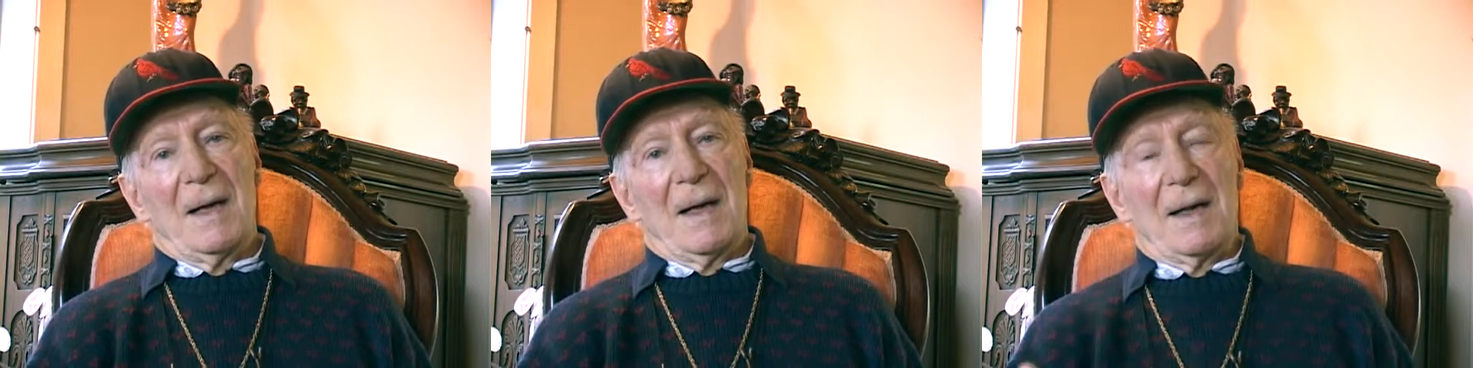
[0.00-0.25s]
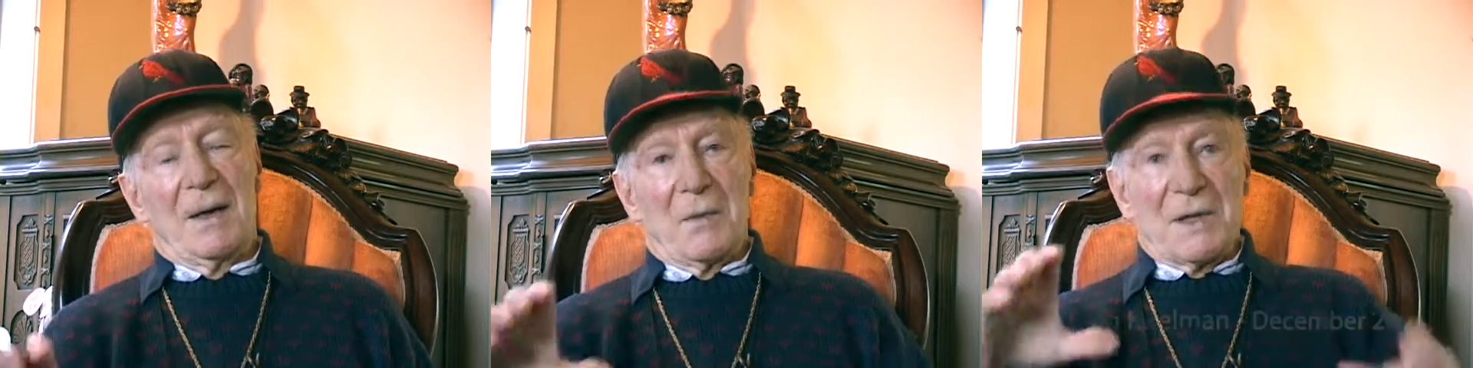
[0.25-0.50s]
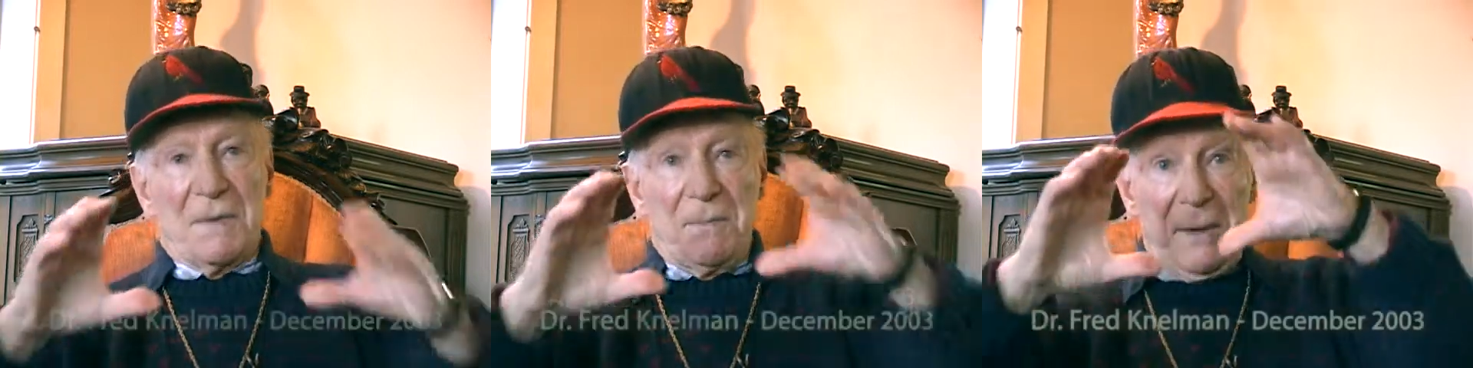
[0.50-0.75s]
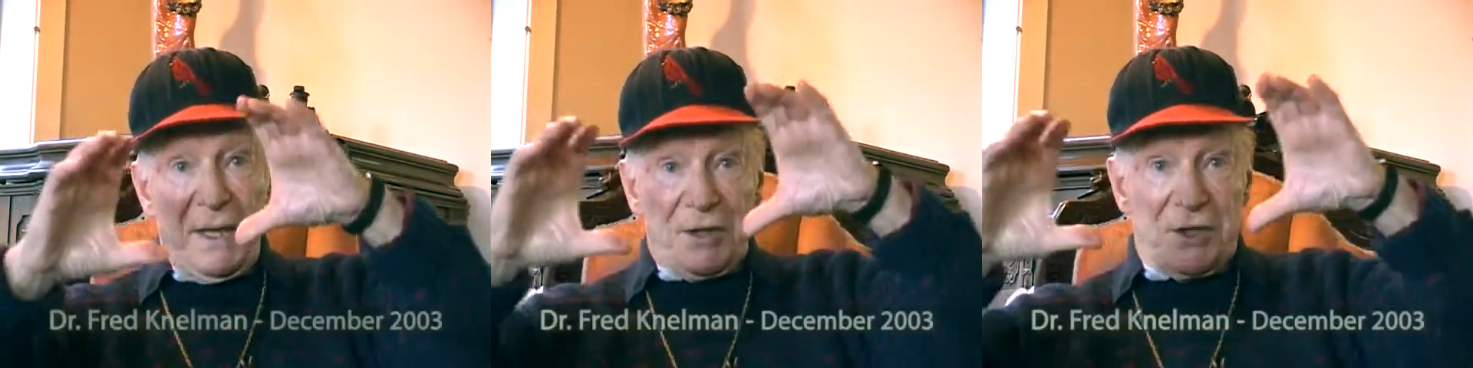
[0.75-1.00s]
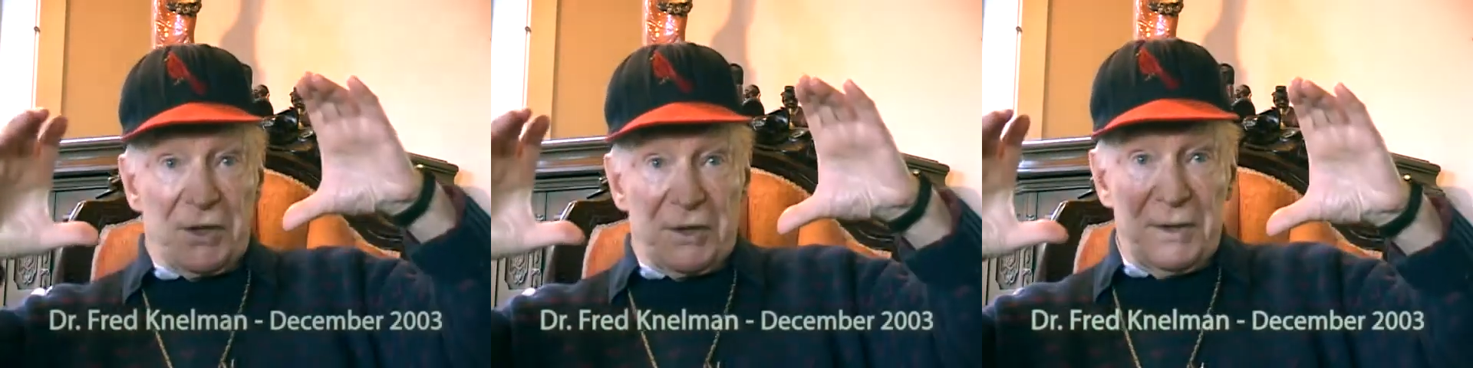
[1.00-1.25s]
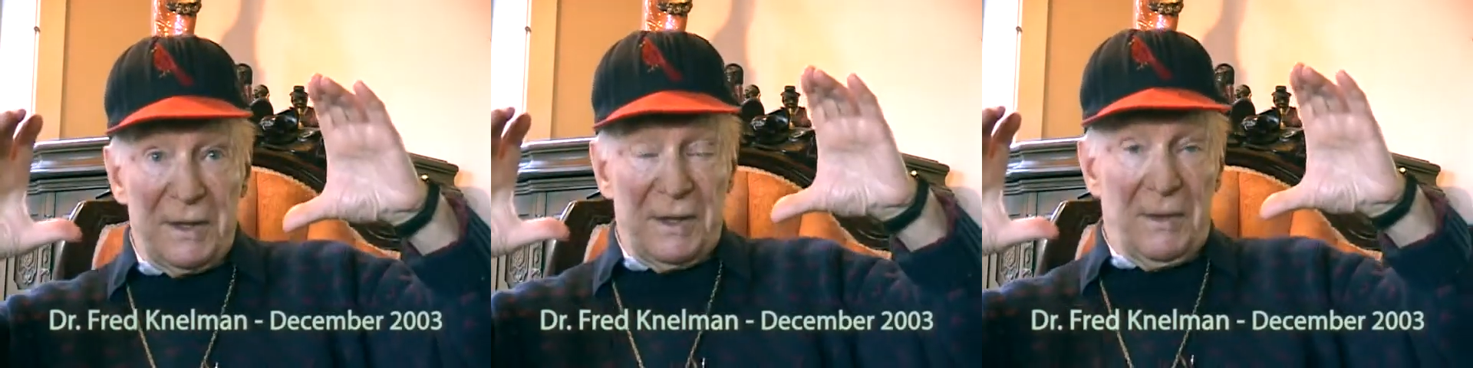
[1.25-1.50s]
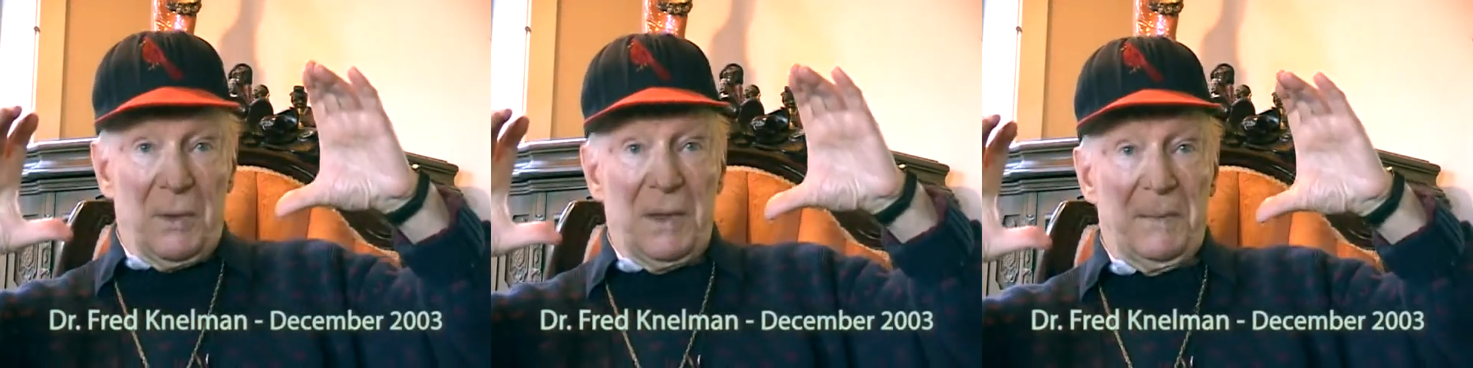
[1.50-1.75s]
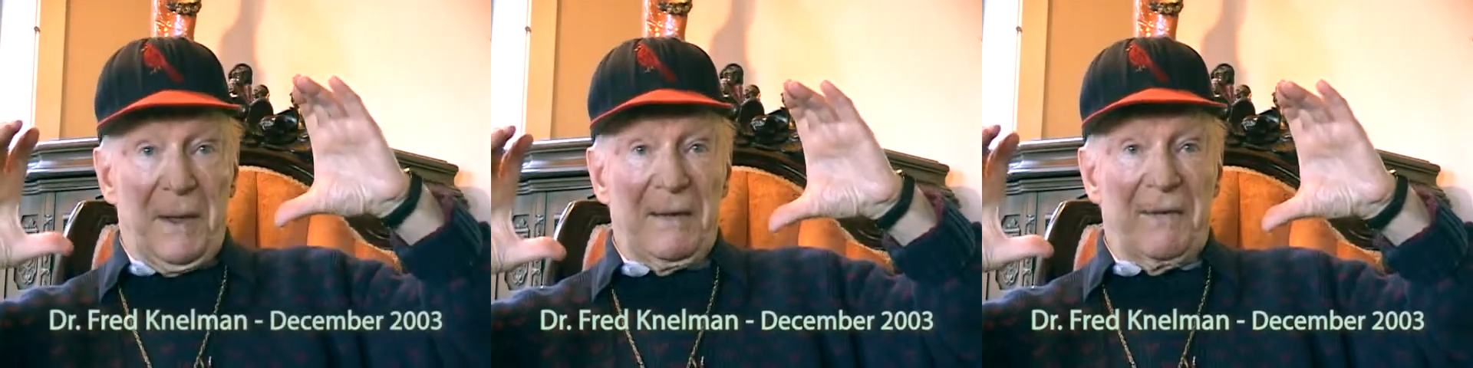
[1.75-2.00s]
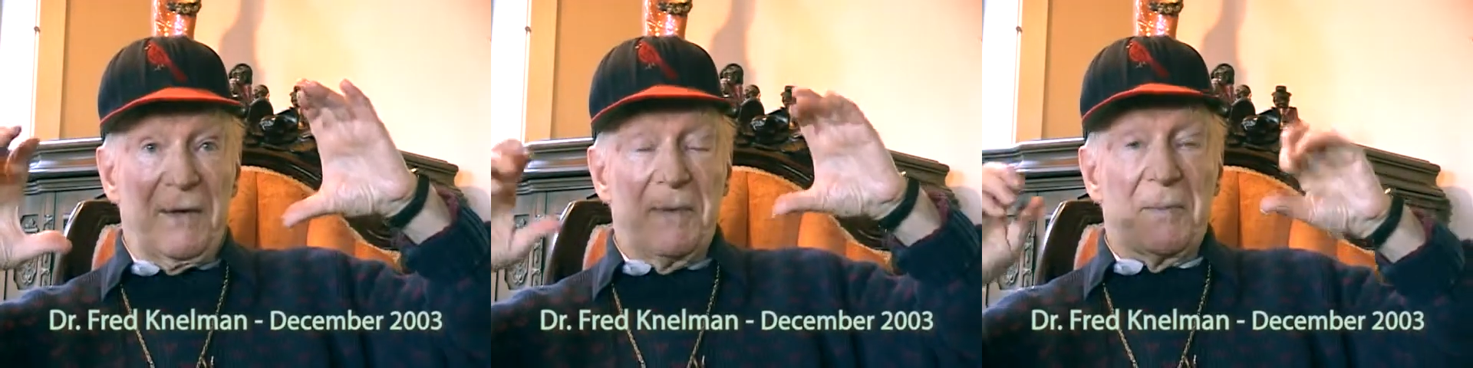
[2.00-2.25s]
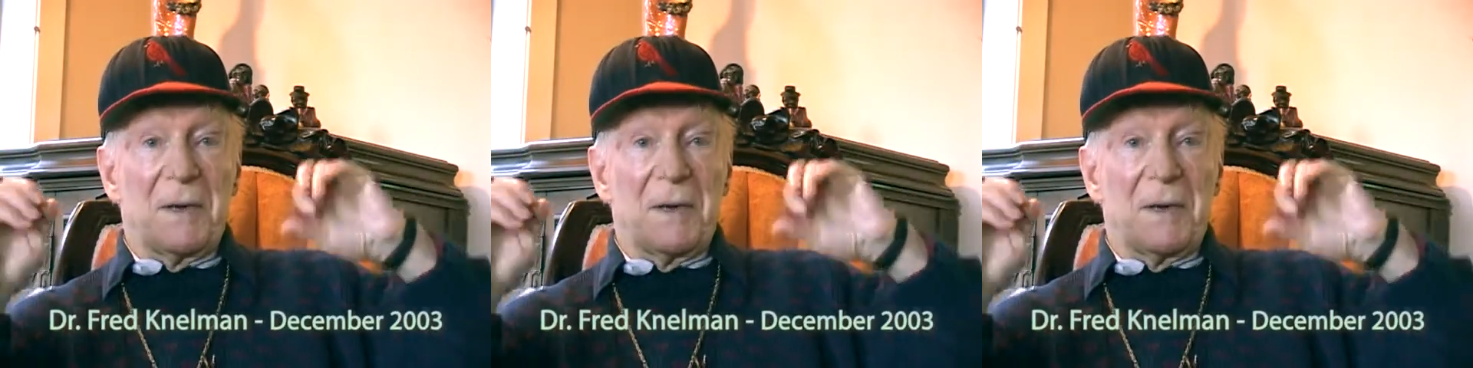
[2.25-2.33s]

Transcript: And there was a picture in the Winnipeg Free